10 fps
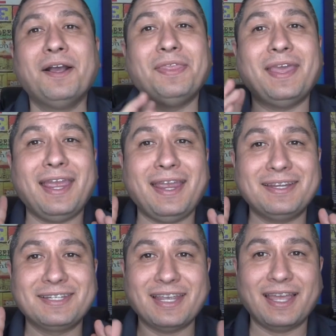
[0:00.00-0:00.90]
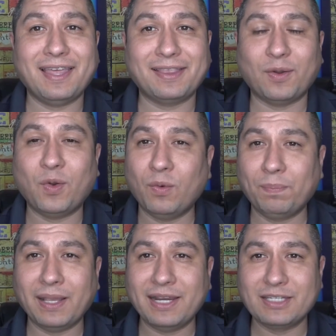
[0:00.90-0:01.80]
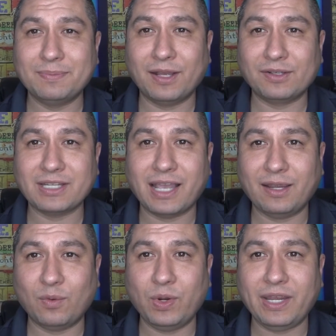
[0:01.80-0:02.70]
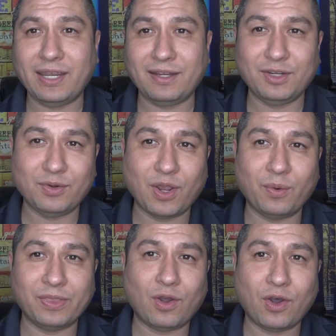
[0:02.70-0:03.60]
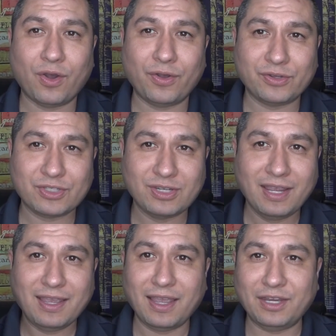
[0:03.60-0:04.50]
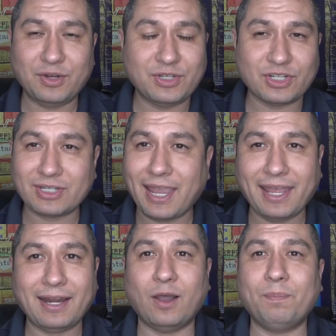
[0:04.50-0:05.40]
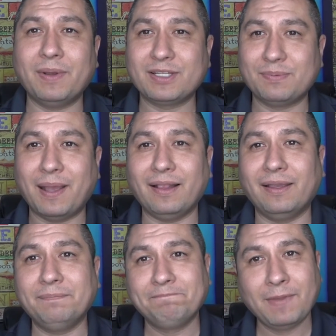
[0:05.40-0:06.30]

they said that the whole place smells like weed. You go in the halls and you just can't help but smell it.